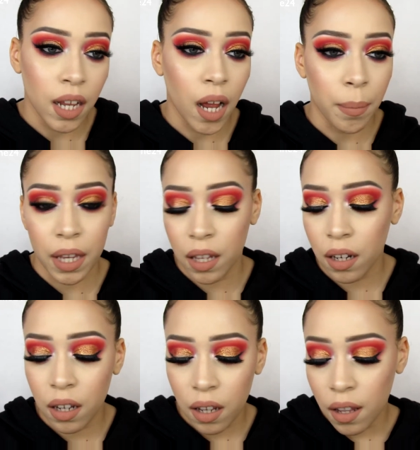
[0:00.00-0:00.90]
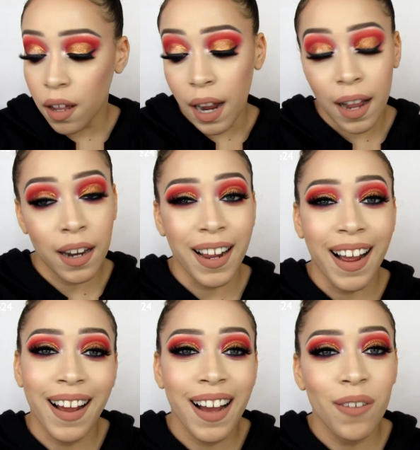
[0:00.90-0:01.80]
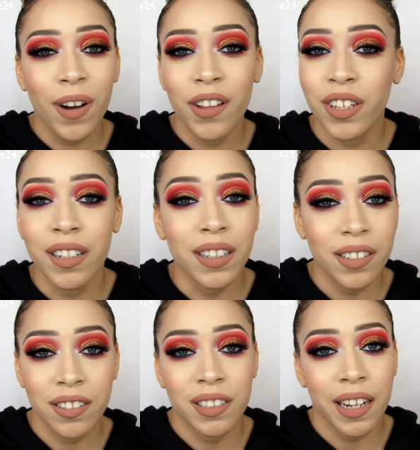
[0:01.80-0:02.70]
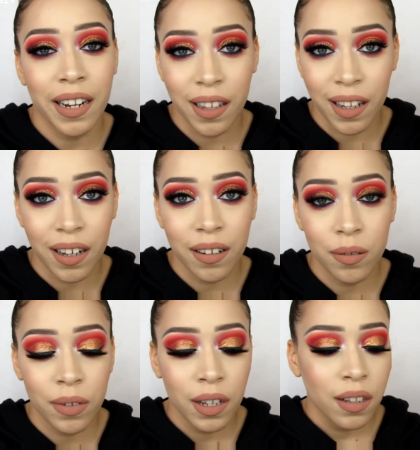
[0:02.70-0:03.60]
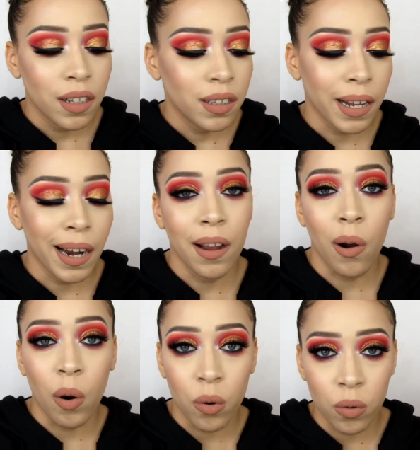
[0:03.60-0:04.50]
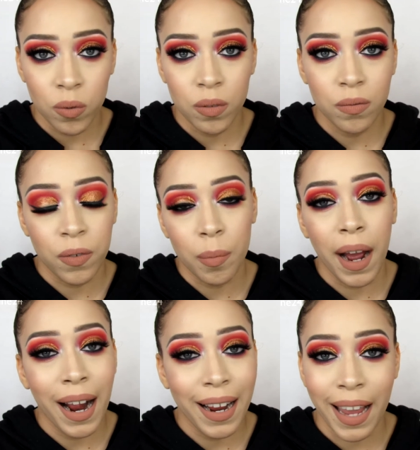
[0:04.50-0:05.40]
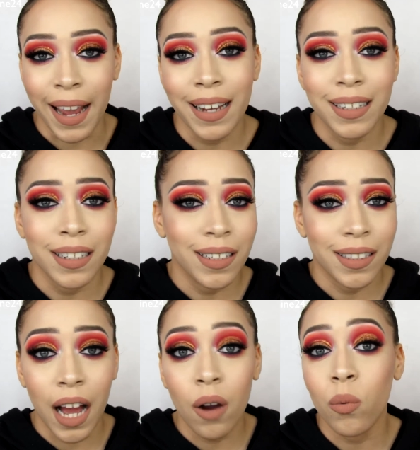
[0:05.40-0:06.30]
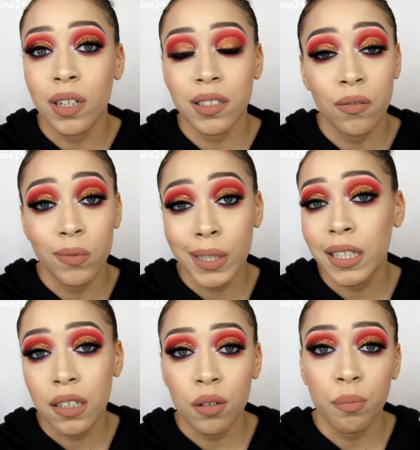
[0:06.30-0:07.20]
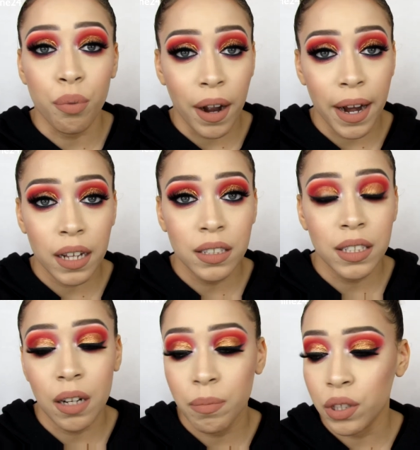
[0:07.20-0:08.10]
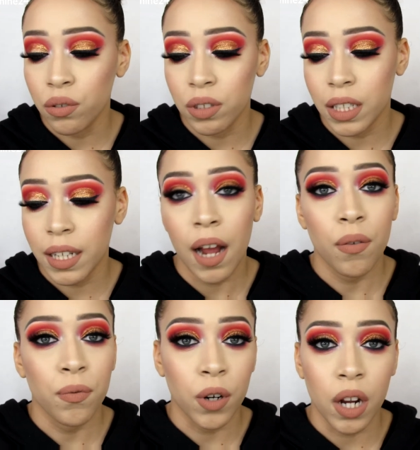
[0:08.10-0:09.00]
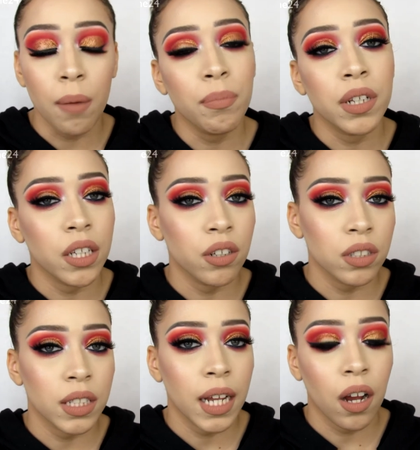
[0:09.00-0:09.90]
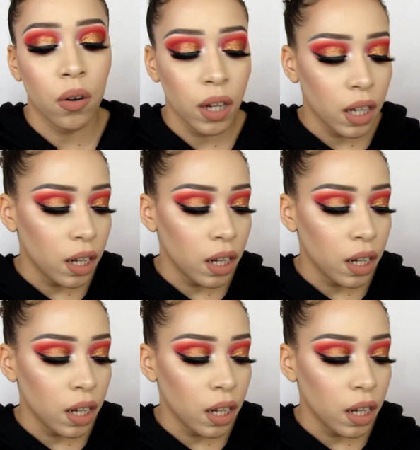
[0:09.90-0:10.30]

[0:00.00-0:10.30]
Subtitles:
I mean, I have other glitters that I love, that I own from Eye Candy. That one is a really good brand, and I've been using that for a couple of years now.